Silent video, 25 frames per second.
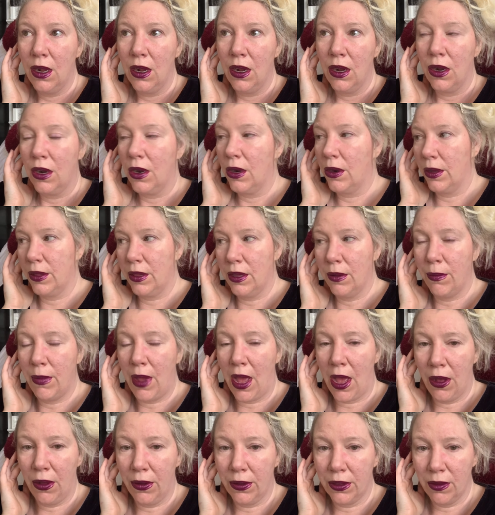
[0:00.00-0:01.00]
Her and the
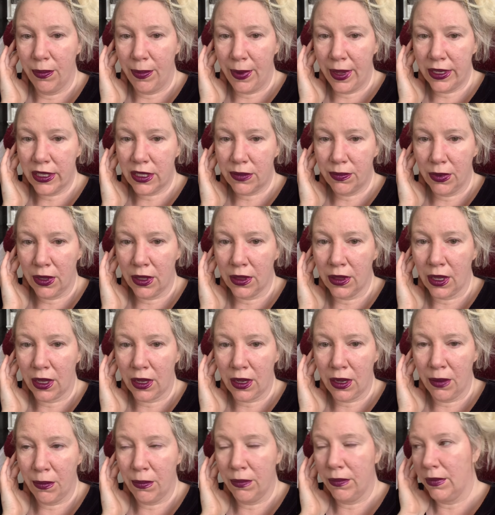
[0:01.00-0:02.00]
male in the basement that
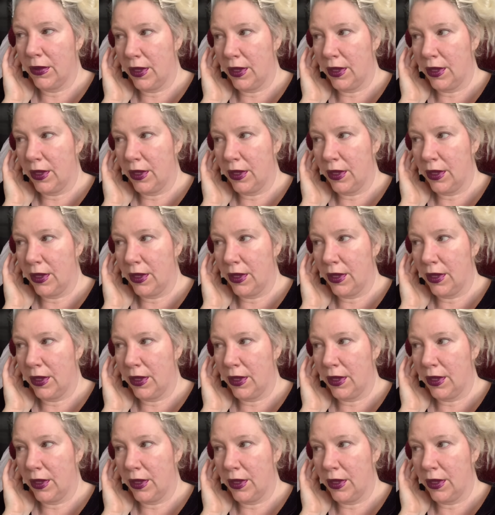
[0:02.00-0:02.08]
come